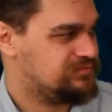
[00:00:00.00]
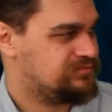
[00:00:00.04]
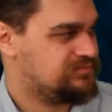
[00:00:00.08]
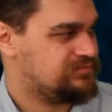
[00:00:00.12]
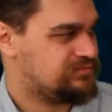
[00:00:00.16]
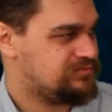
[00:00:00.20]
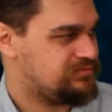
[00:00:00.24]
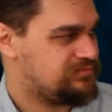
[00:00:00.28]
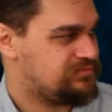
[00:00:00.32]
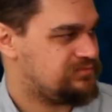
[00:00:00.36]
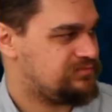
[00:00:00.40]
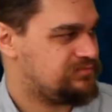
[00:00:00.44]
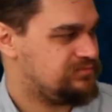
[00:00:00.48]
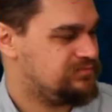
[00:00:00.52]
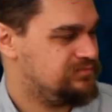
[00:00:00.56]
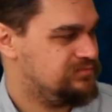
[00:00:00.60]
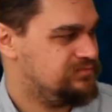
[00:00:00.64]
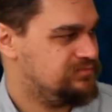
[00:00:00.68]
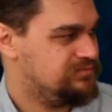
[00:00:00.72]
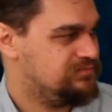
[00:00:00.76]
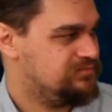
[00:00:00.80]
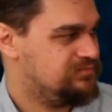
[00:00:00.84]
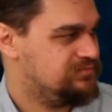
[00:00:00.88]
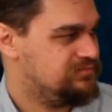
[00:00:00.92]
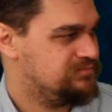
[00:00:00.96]

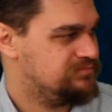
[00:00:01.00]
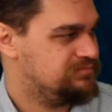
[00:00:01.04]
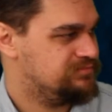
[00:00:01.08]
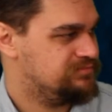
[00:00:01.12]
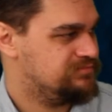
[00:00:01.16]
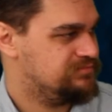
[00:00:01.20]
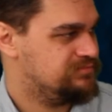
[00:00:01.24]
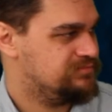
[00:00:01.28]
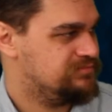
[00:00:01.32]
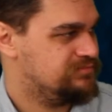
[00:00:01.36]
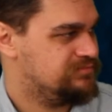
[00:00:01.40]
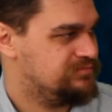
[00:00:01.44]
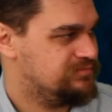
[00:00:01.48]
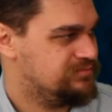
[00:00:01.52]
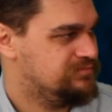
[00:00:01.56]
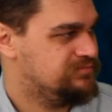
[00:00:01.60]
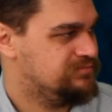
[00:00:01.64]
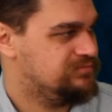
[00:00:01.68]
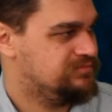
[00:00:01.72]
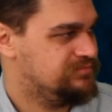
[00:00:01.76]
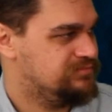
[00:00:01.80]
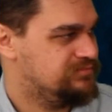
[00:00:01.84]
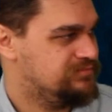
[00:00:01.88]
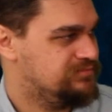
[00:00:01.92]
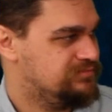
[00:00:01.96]

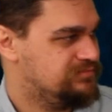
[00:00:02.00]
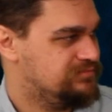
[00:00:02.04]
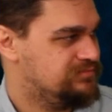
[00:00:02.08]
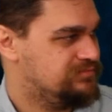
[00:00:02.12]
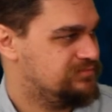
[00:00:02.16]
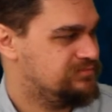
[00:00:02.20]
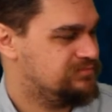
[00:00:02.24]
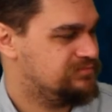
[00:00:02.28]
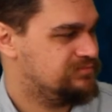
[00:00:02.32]
(not speaking)